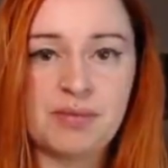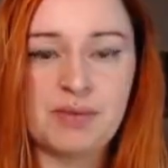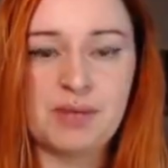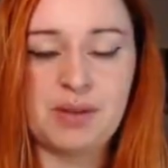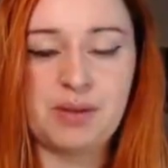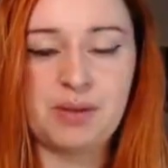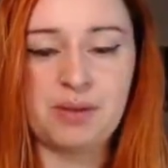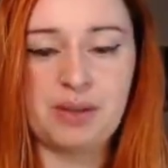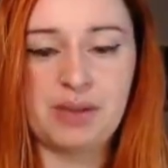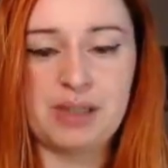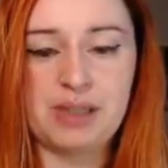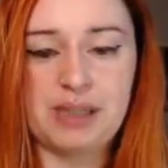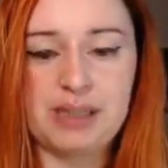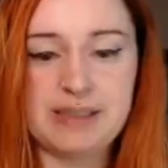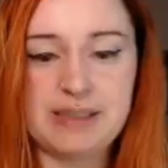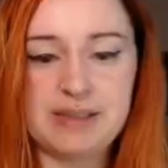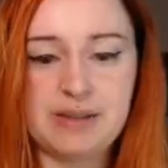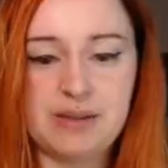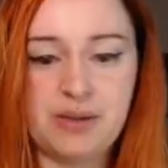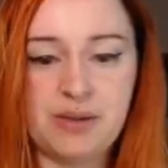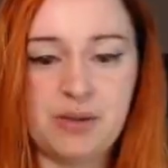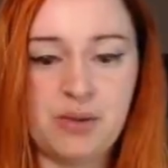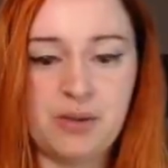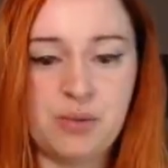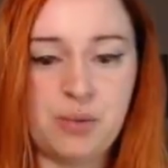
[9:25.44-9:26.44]
Okay, so
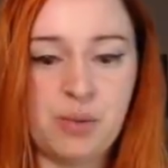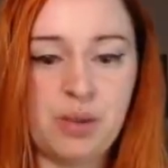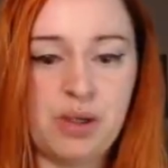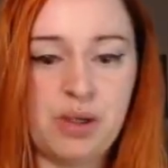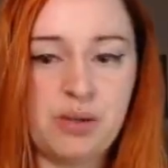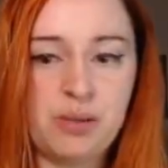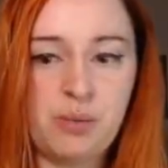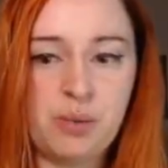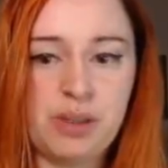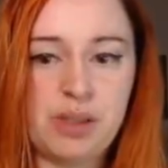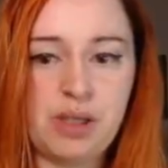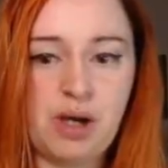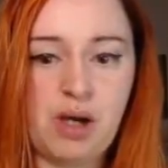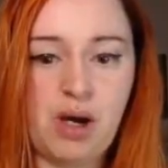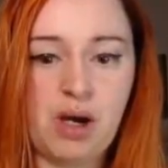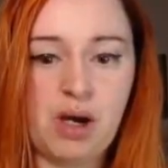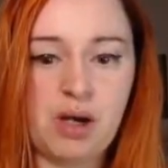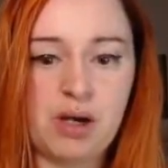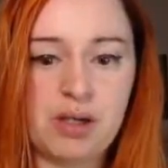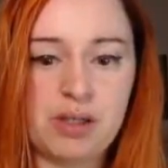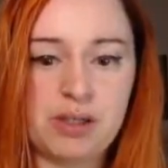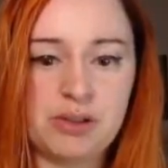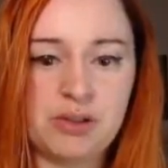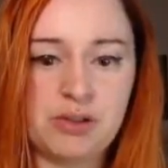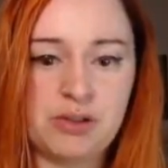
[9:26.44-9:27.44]
on 1 we
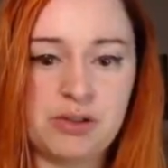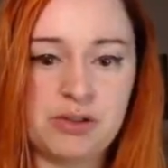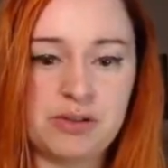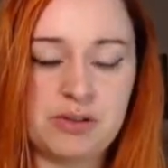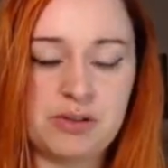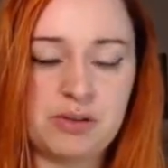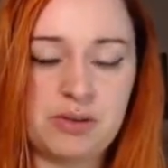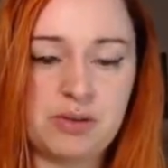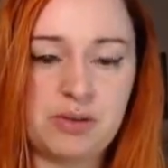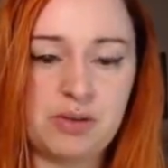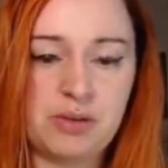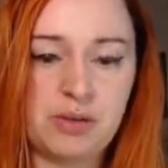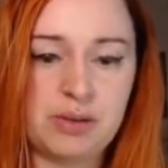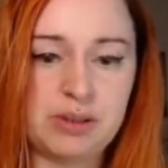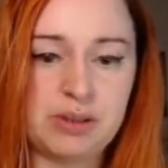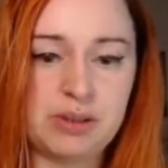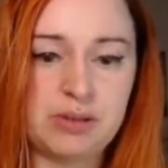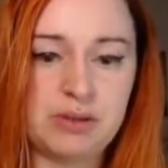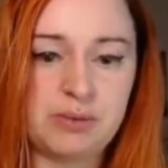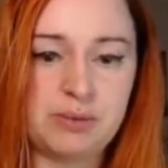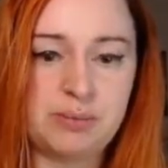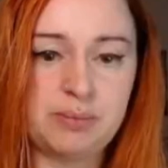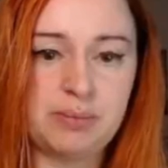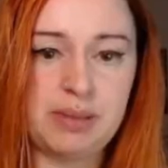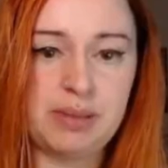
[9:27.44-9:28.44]
are just going
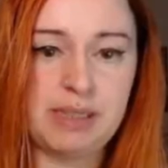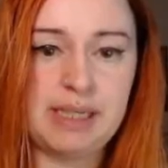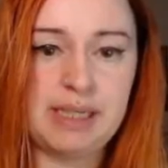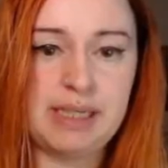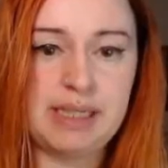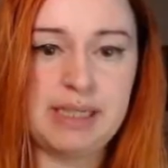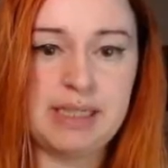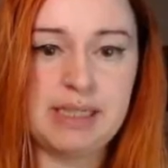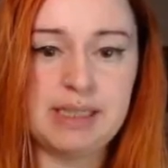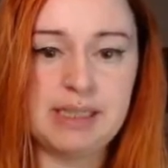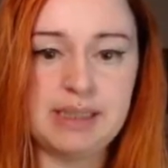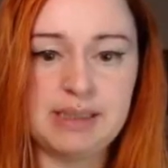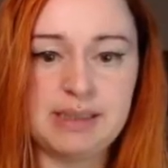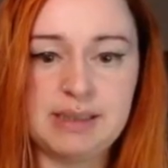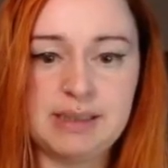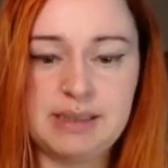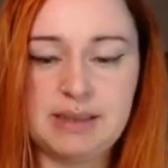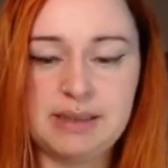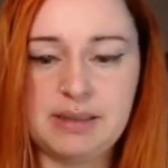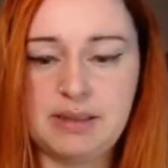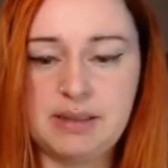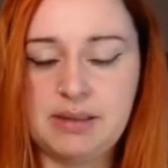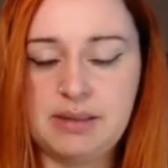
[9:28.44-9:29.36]
to play this.